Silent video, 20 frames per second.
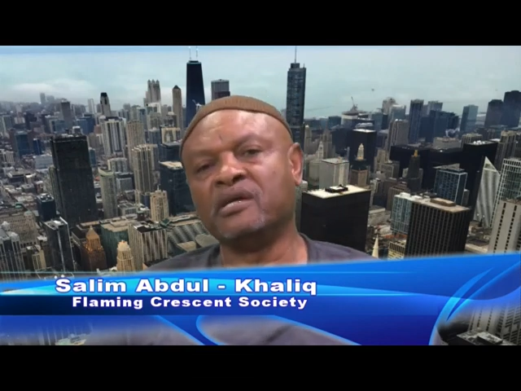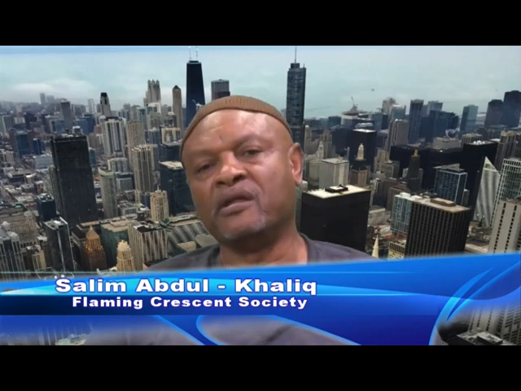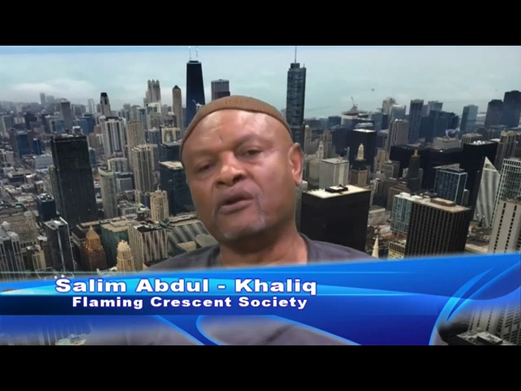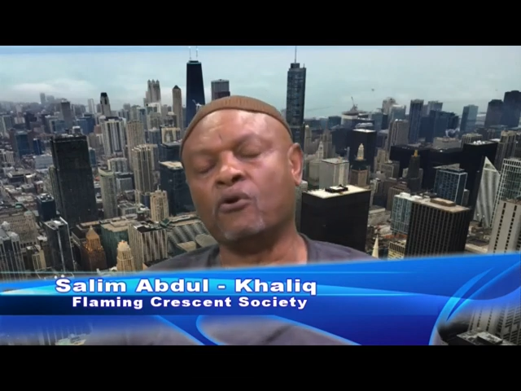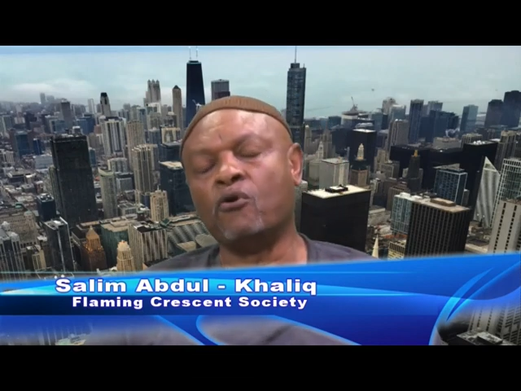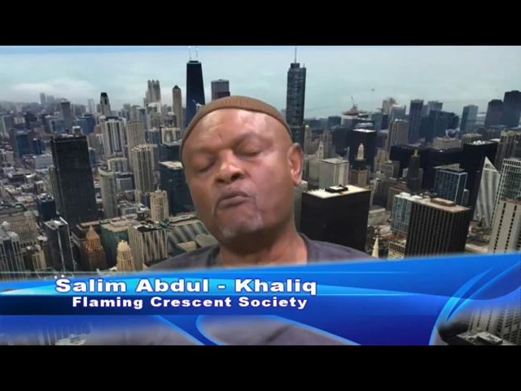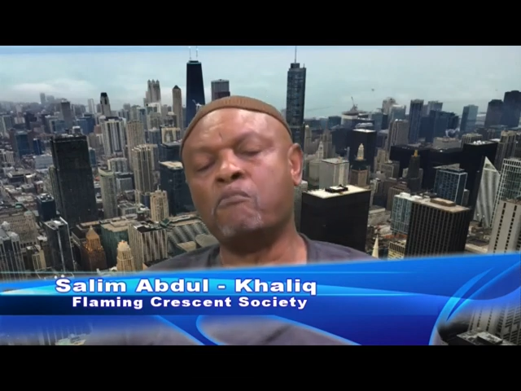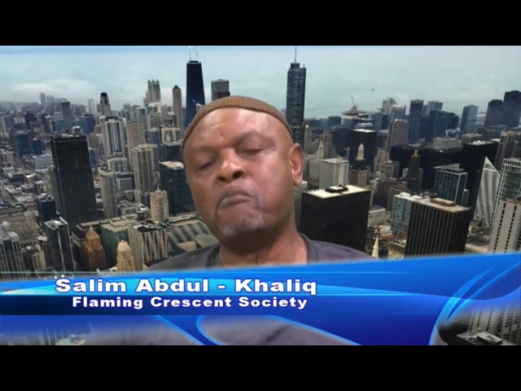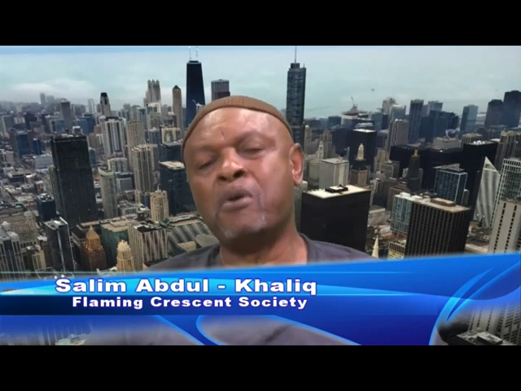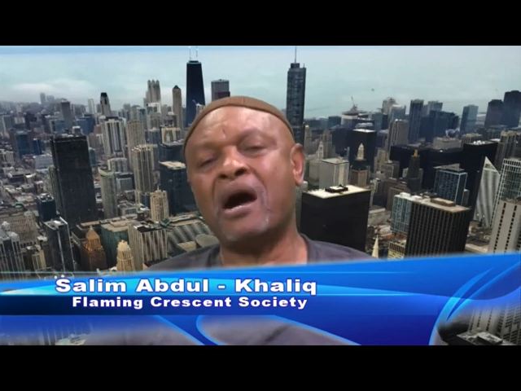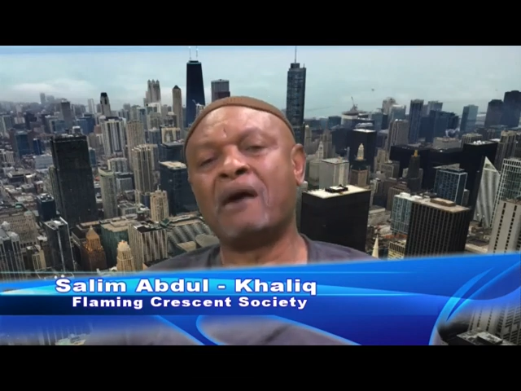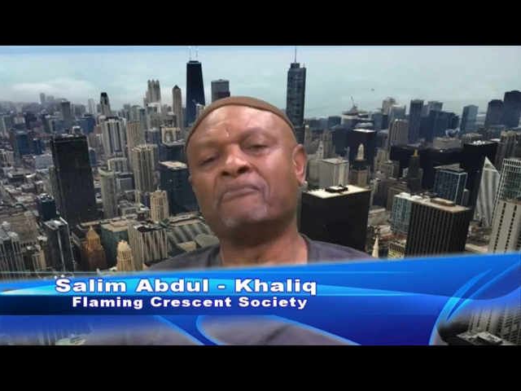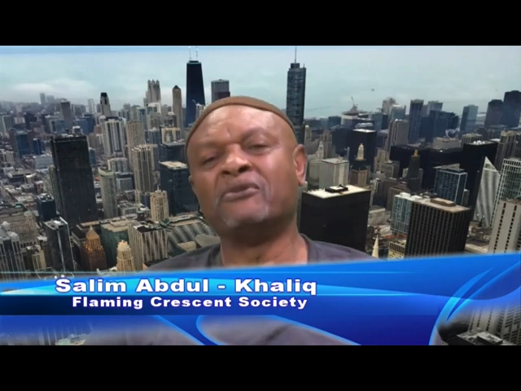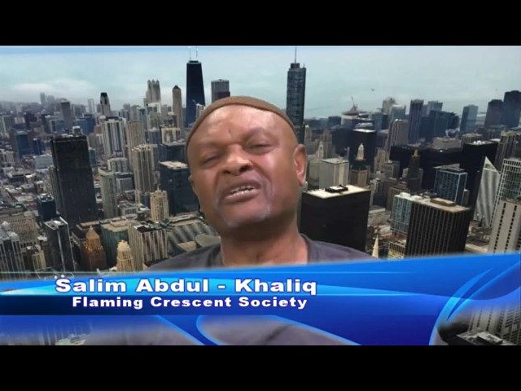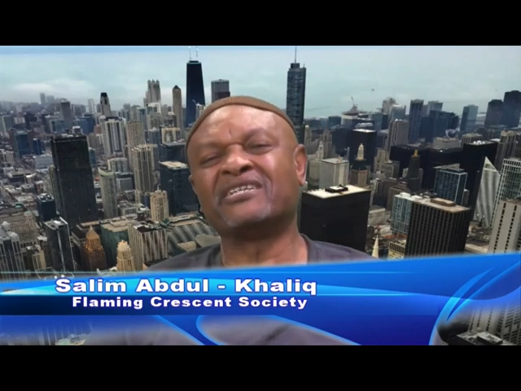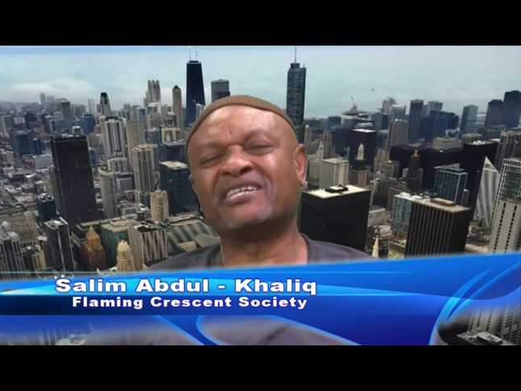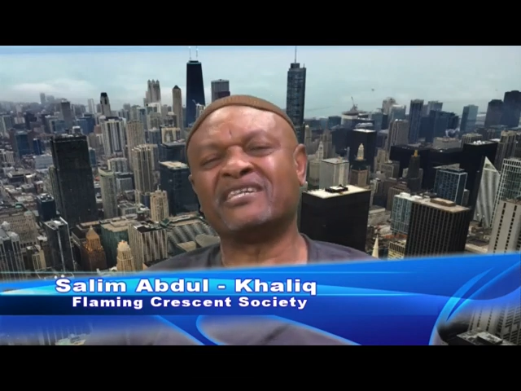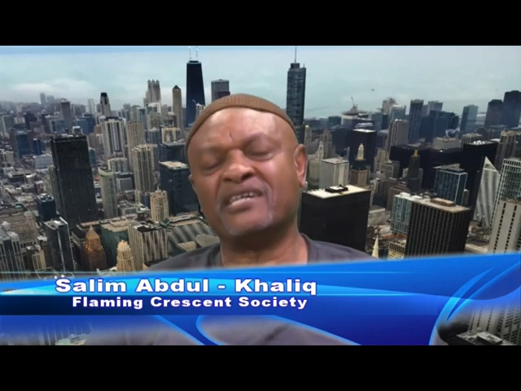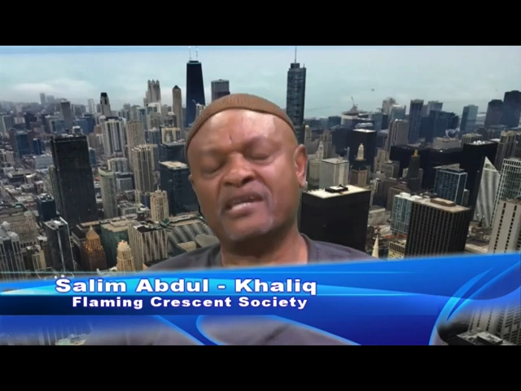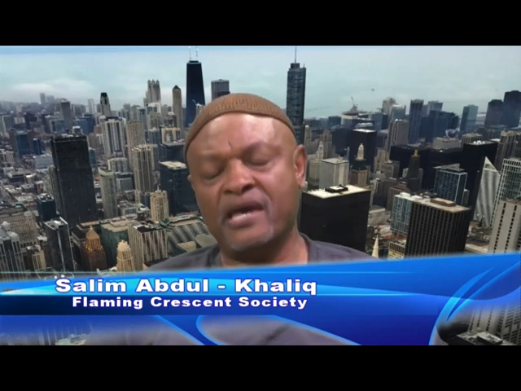that
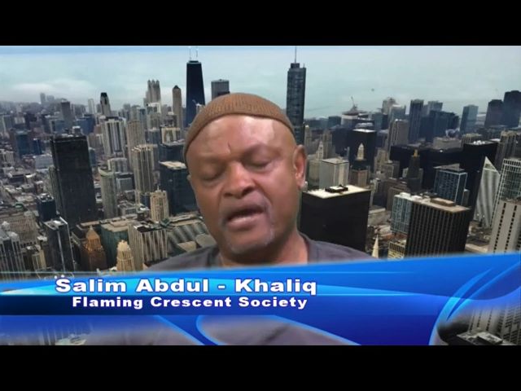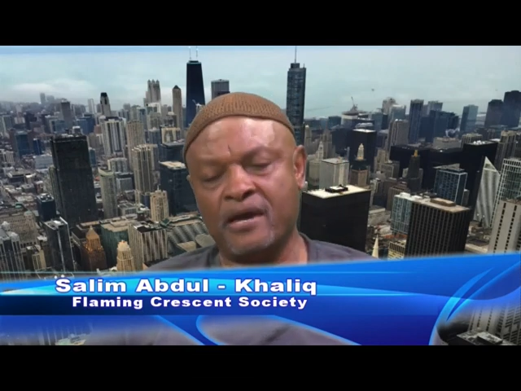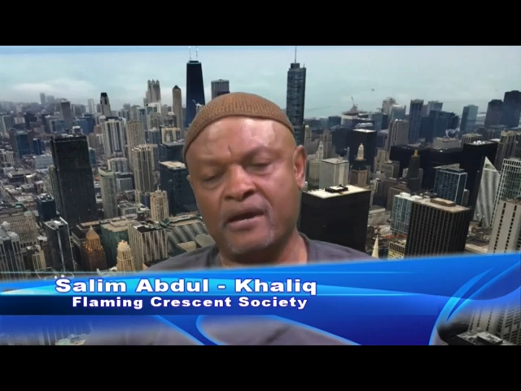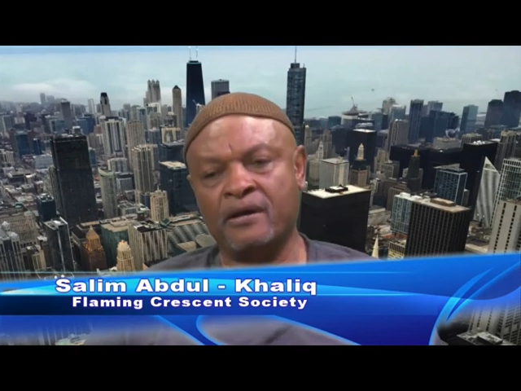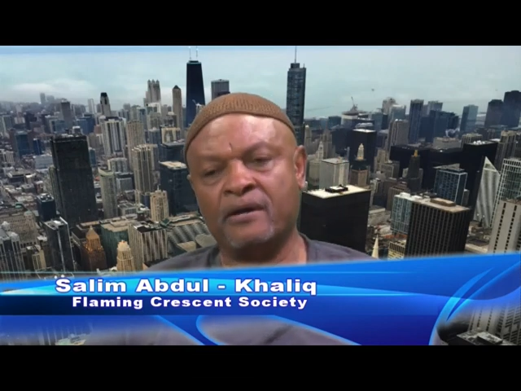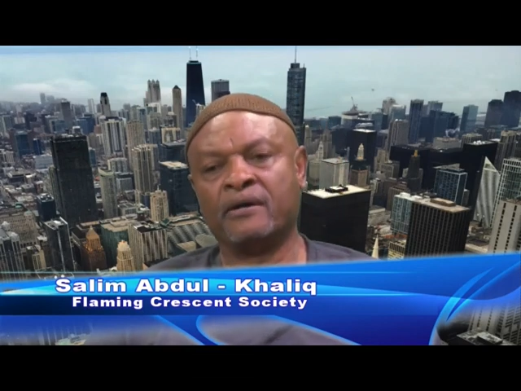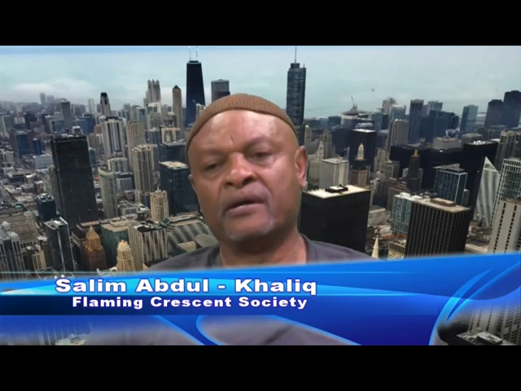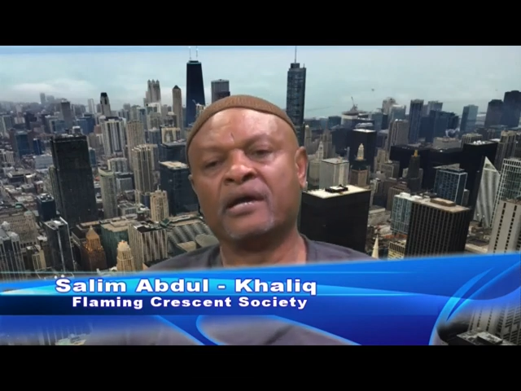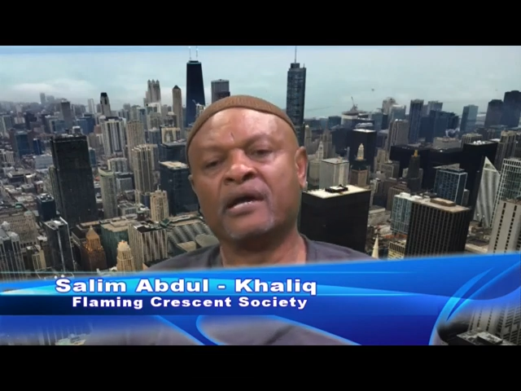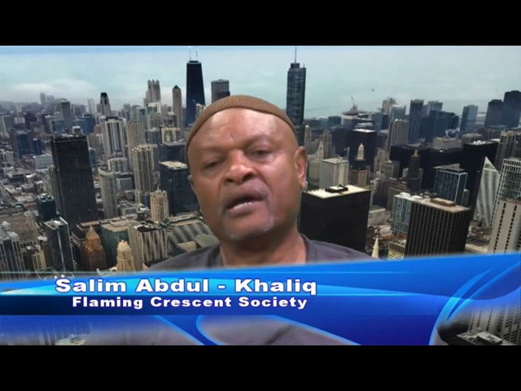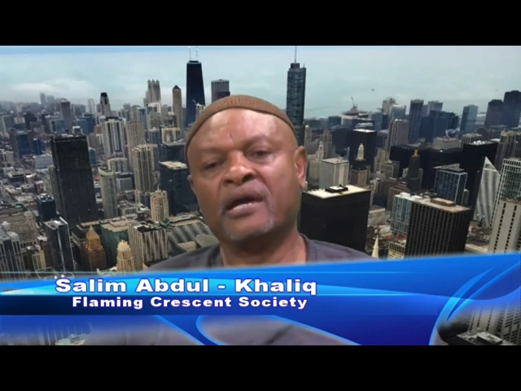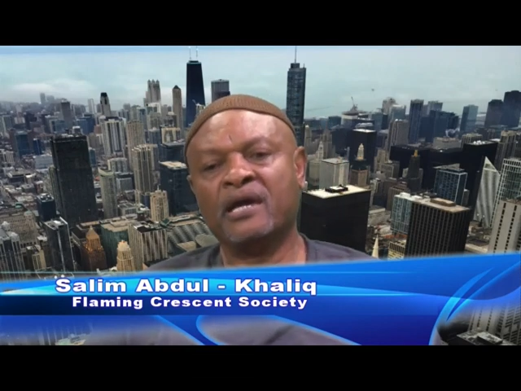Obamacare